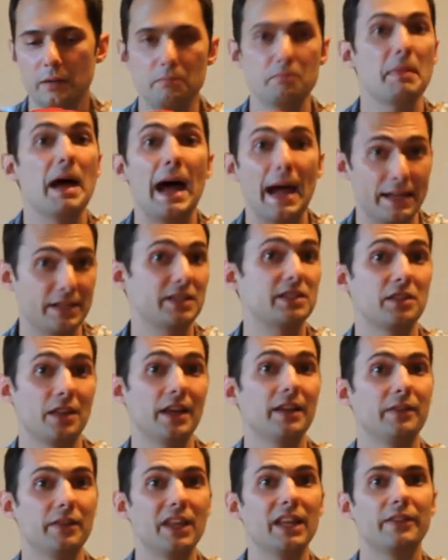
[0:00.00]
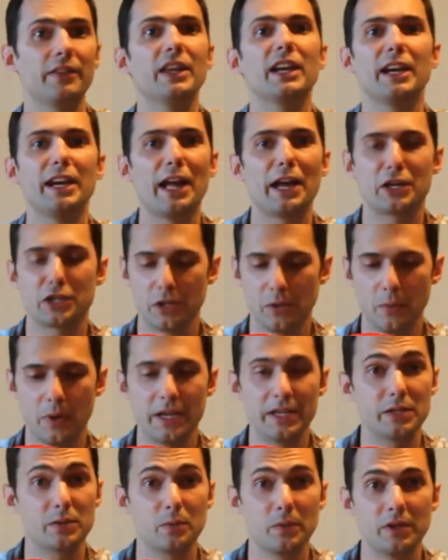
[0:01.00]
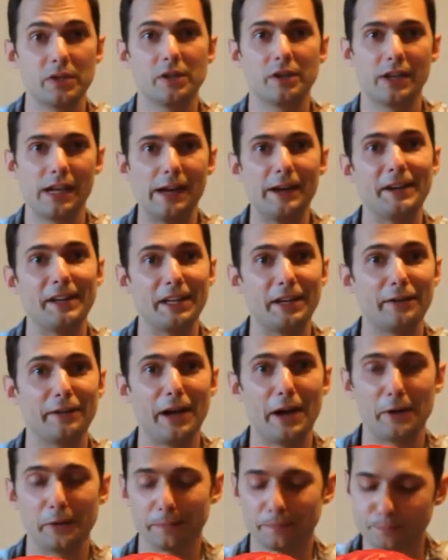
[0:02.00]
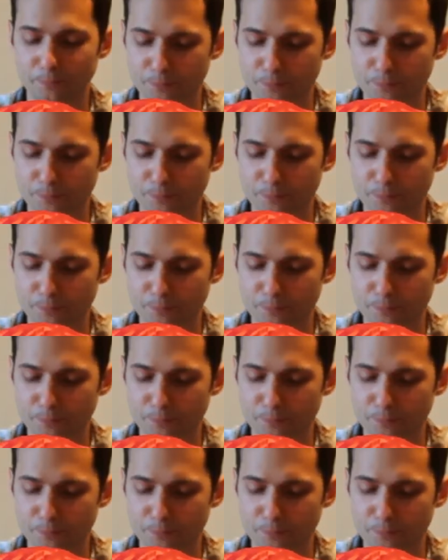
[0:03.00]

mass than it actually weighs when you're carrying it around.